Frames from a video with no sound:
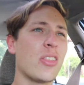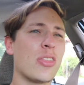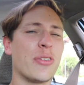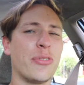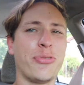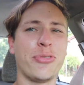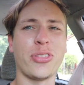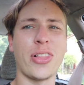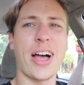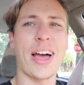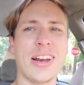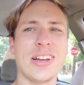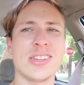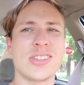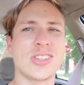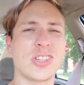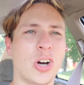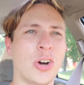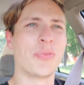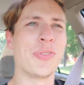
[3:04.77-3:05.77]
the
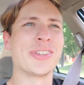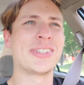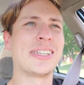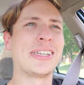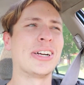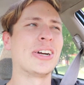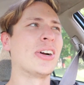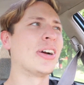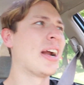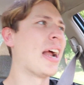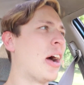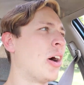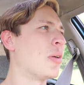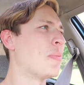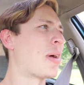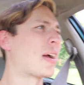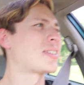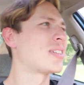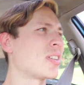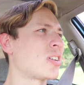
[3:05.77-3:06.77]
flattest surface here out in
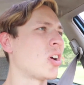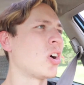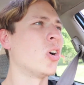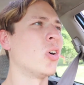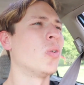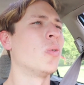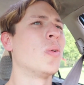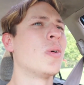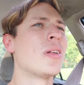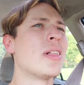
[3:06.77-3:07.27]
Mexico,